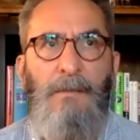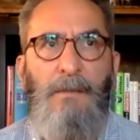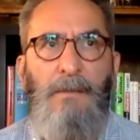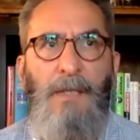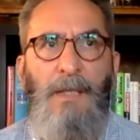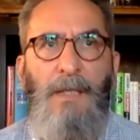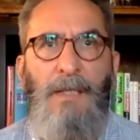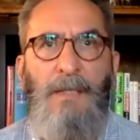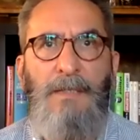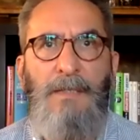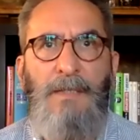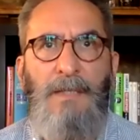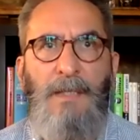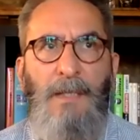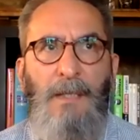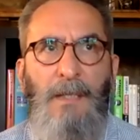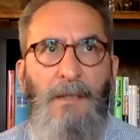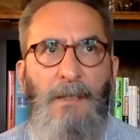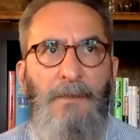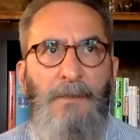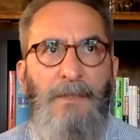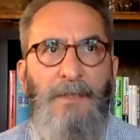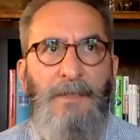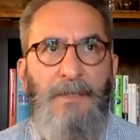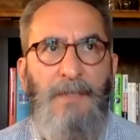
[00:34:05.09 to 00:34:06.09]
has
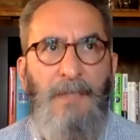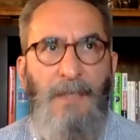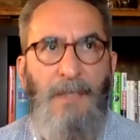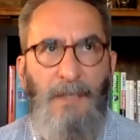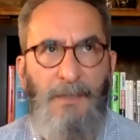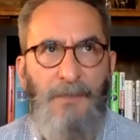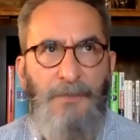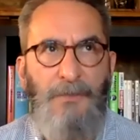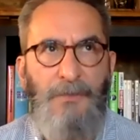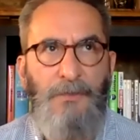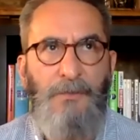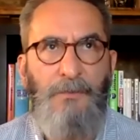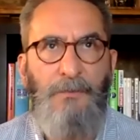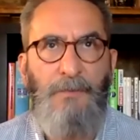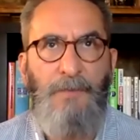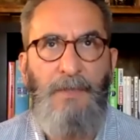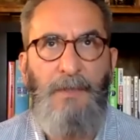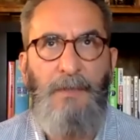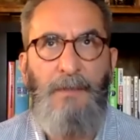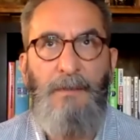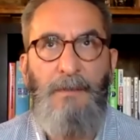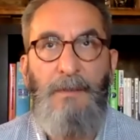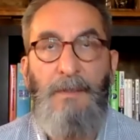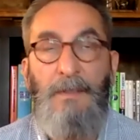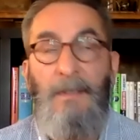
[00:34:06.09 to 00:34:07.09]
colored and textured
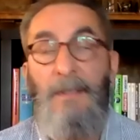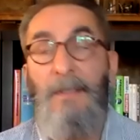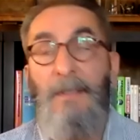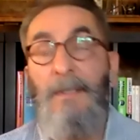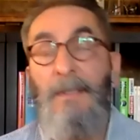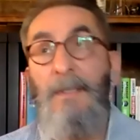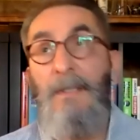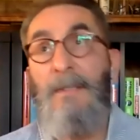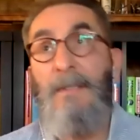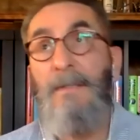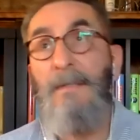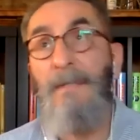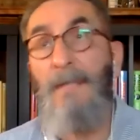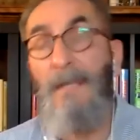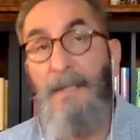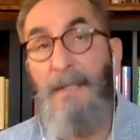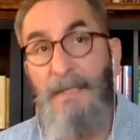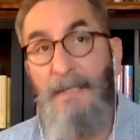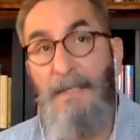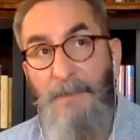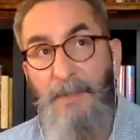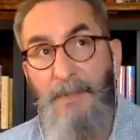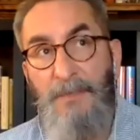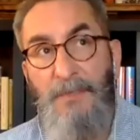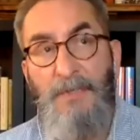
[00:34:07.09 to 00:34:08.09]
me not
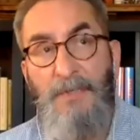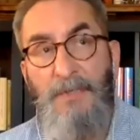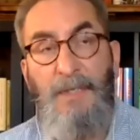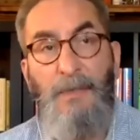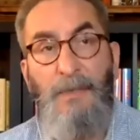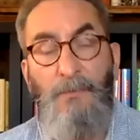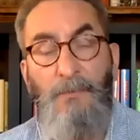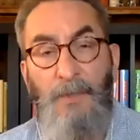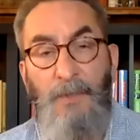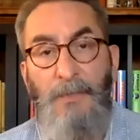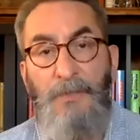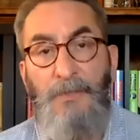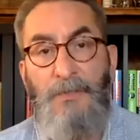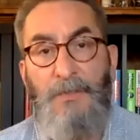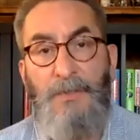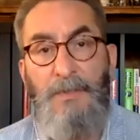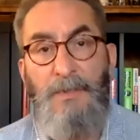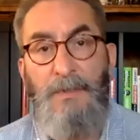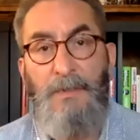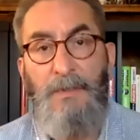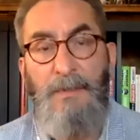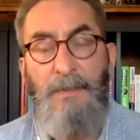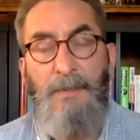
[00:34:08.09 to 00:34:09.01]
as much as I wish,